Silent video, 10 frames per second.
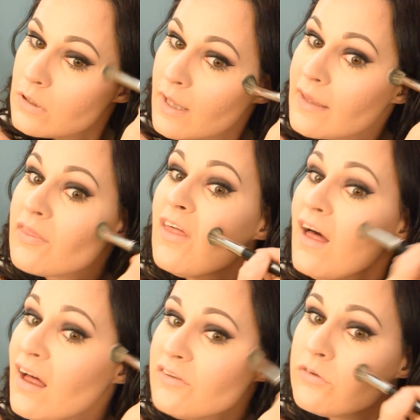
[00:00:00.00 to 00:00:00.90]
Like
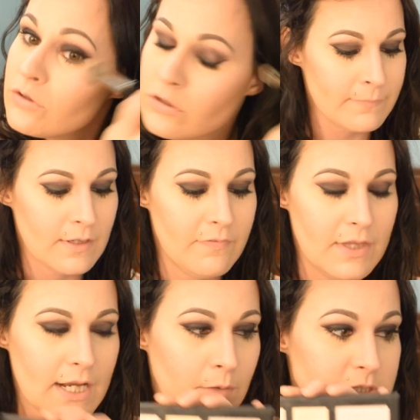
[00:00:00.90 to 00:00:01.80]
that. And
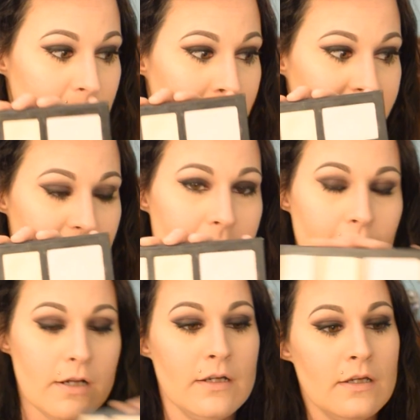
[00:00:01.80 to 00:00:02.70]
then I will take my
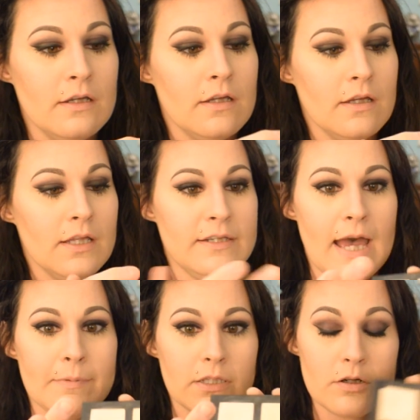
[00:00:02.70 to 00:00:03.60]
finger,
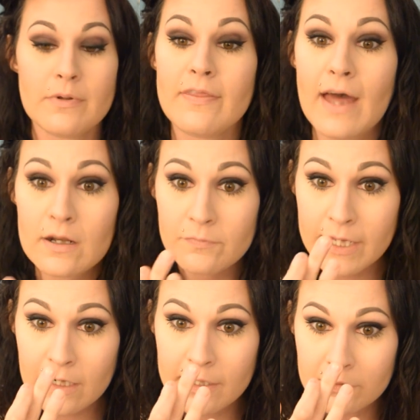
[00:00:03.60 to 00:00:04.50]
dab a little bit of that on
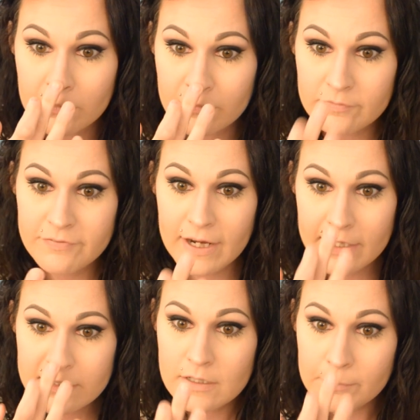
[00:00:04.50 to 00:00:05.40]
there, and do it on the
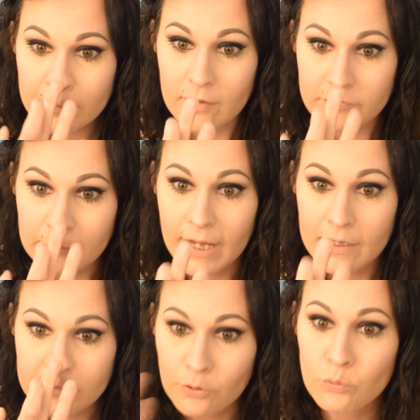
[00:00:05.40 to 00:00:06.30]
very tip of my
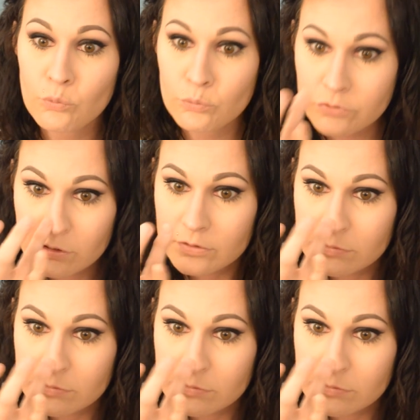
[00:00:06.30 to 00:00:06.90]
nose.